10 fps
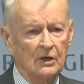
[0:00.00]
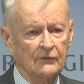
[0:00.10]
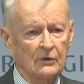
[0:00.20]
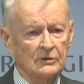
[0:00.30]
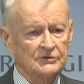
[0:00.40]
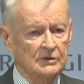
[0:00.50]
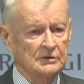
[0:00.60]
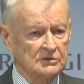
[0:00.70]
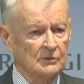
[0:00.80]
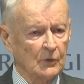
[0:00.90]
of course,
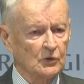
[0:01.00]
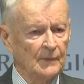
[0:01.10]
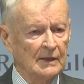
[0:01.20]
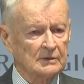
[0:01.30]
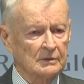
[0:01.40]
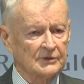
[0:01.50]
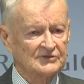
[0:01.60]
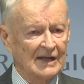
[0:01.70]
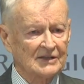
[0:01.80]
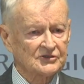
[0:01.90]
it is a monumental
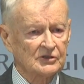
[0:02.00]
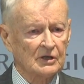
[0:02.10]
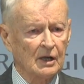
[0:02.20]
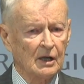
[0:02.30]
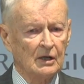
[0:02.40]
disaster.